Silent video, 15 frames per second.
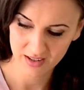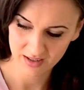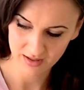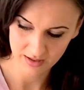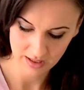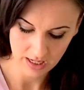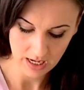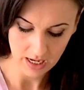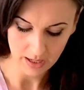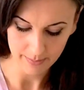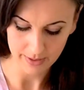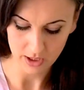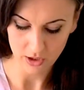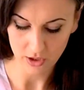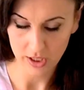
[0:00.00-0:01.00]
I
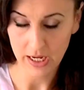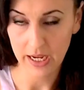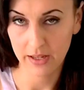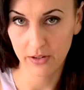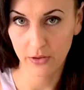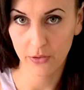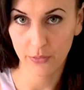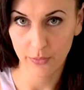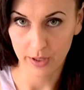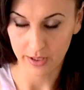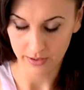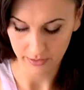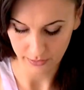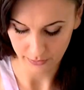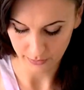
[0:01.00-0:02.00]
mean, you can
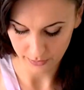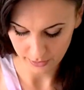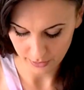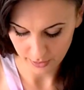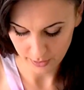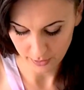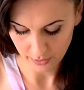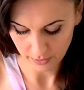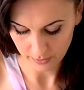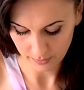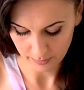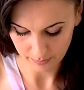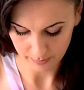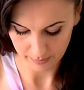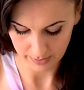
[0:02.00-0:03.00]
thread it through,
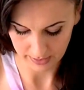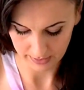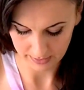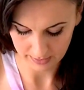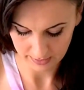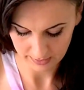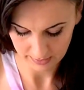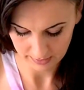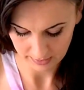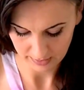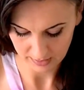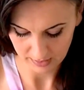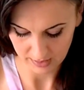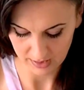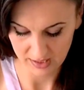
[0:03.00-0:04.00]
but
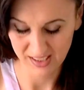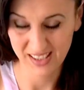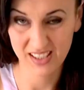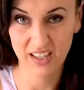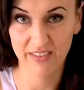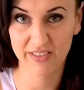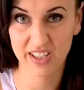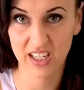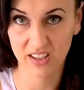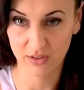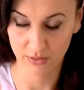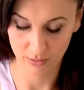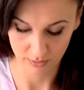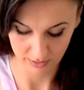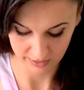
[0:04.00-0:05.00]
it is tough to
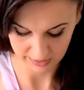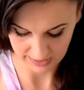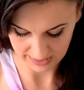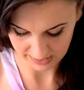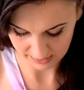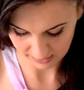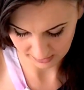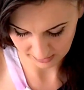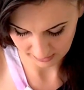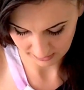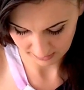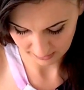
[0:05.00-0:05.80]
get through all those layers.